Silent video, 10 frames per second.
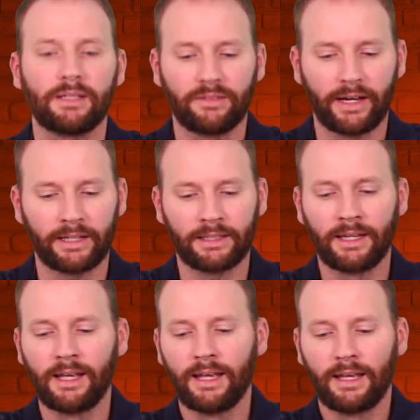be ranked
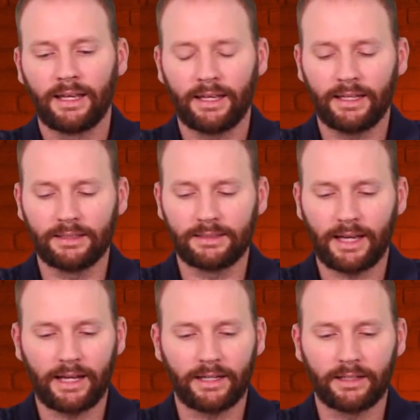
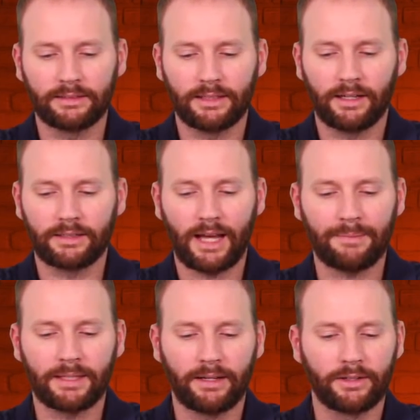inside our
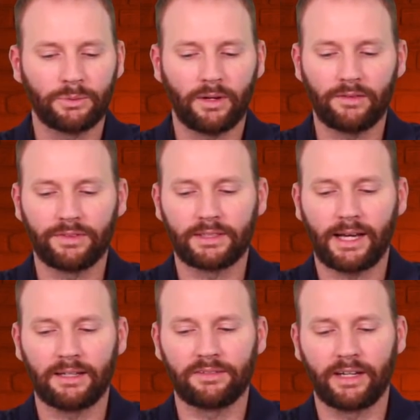top 10 or 12 for
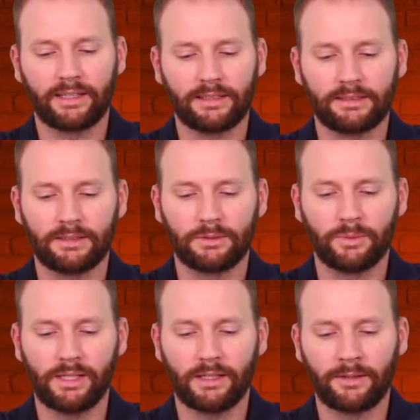tight end rankings this
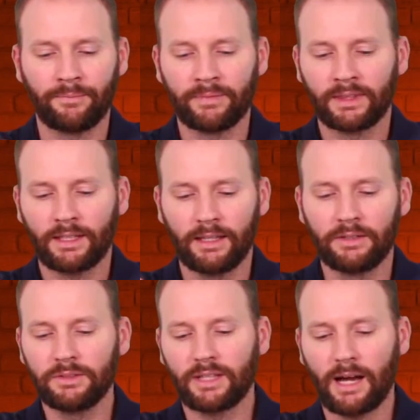week. And
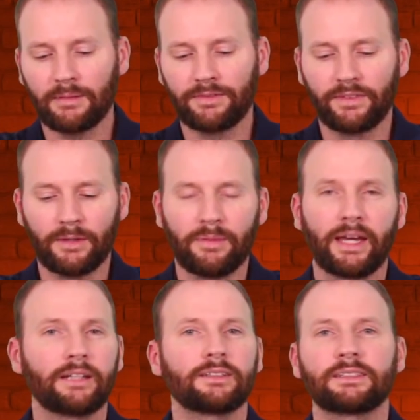then Uzama for the
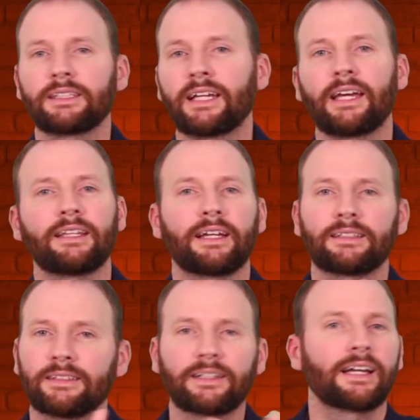Bengals, again,
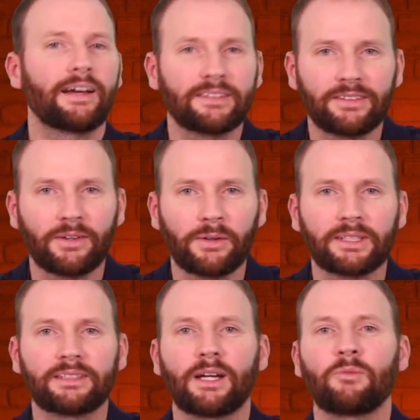like, they're going to have to throw
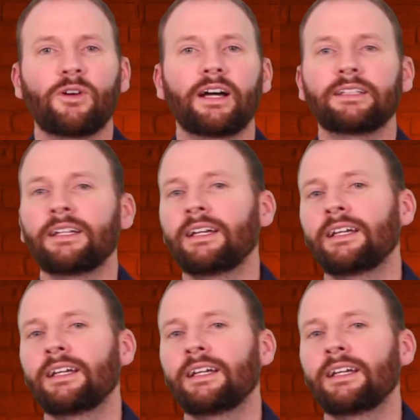it to someone.